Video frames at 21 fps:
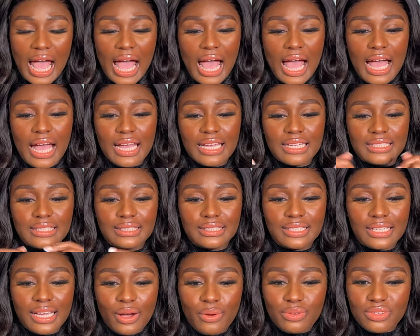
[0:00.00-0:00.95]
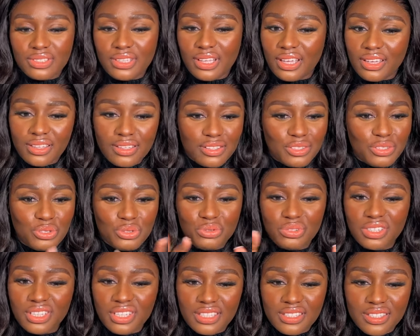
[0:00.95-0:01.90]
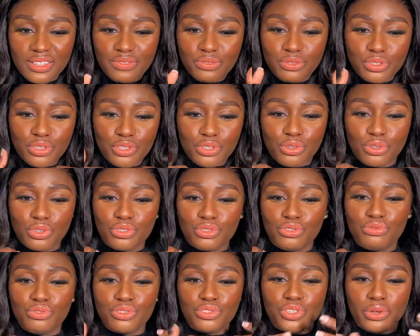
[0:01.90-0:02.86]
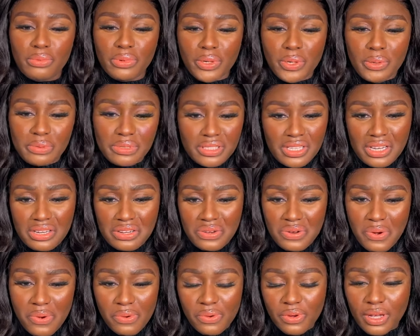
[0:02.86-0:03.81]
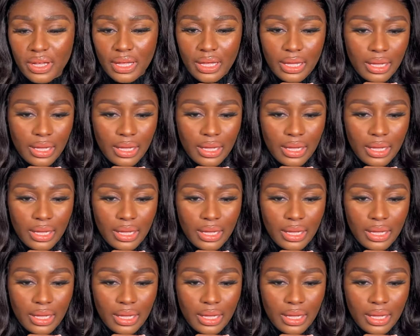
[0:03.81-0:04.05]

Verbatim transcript: And I was like, it's too late. If not, it's going to ruin your makeup. She said no.